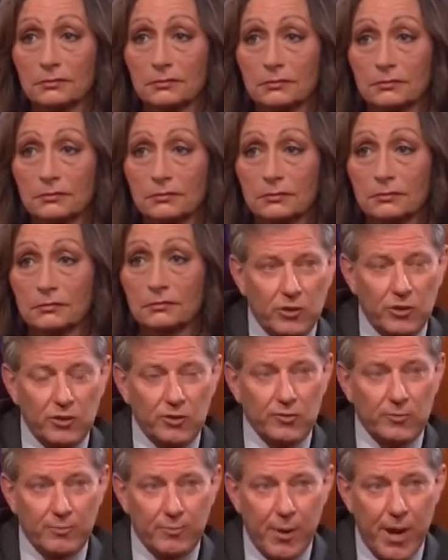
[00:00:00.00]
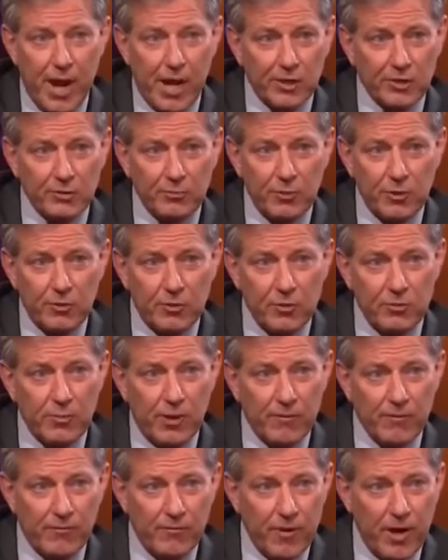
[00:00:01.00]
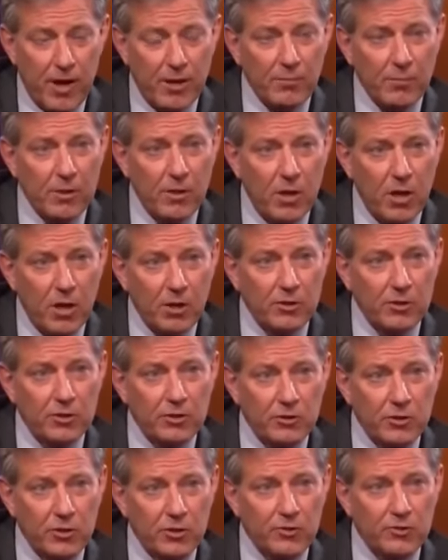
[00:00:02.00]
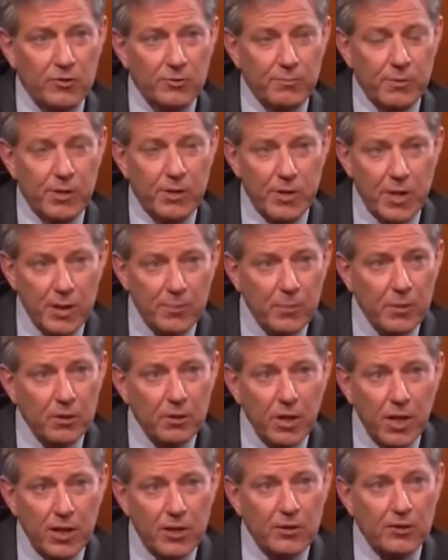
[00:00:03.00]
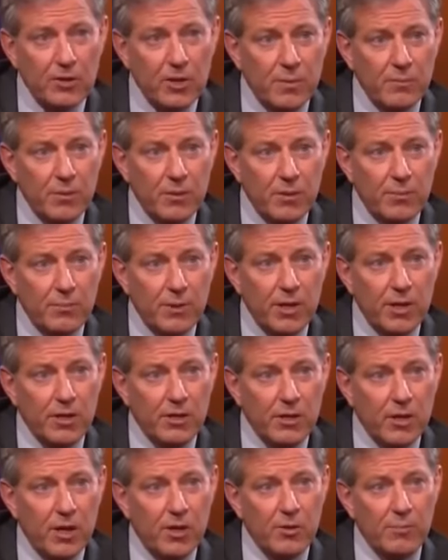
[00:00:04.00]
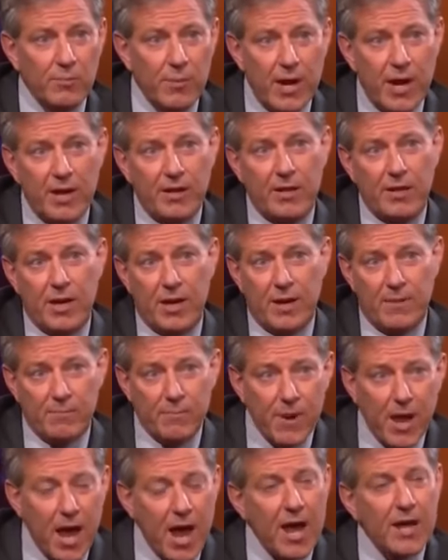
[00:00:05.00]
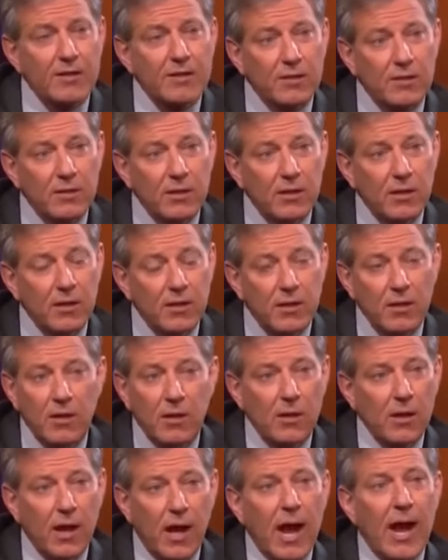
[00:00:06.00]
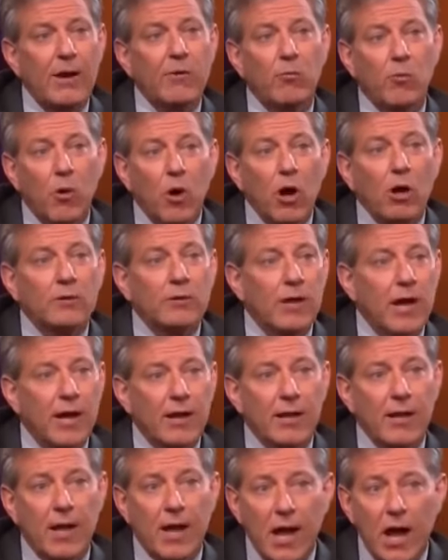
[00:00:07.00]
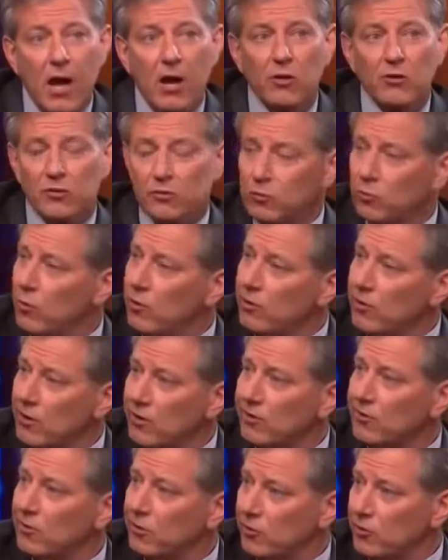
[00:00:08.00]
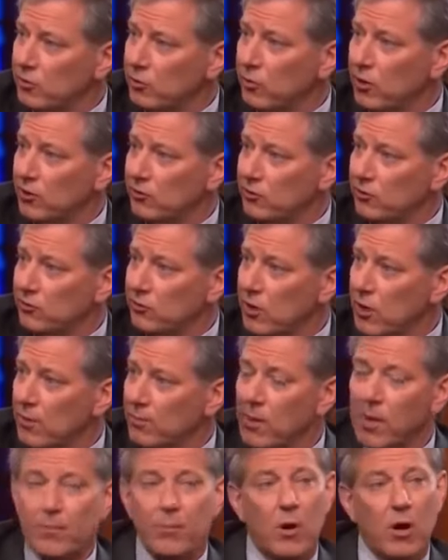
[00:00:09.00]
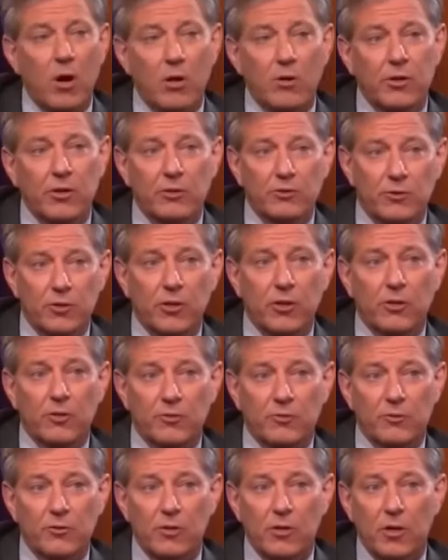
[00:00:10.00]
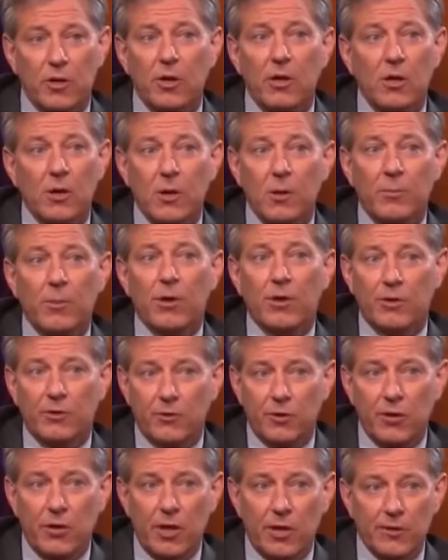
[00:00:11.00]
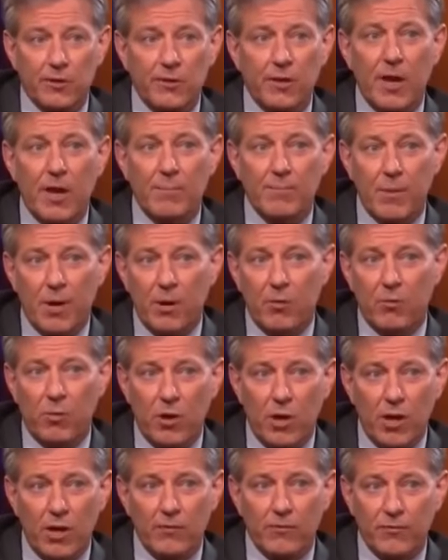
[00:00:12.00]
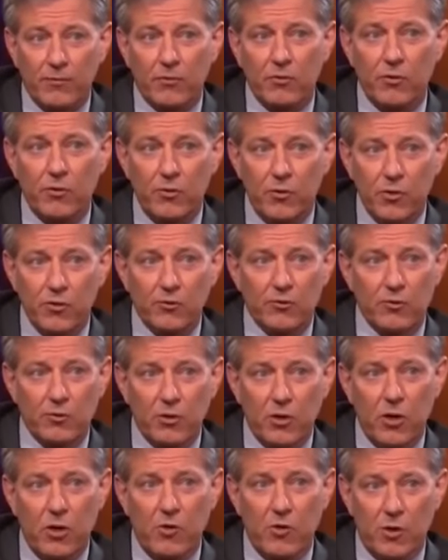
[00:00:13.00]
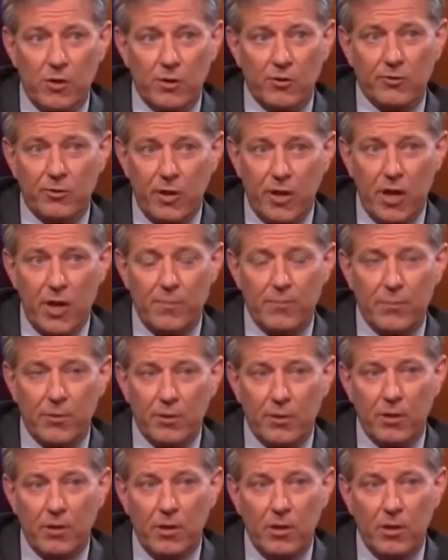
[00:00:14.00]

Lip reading: The way she has bashed me to my family all these years and manipulated them into being another man that I am not. I walked out of the house when these situations come up all these years. But until I taped my wife 2 years ago on a tape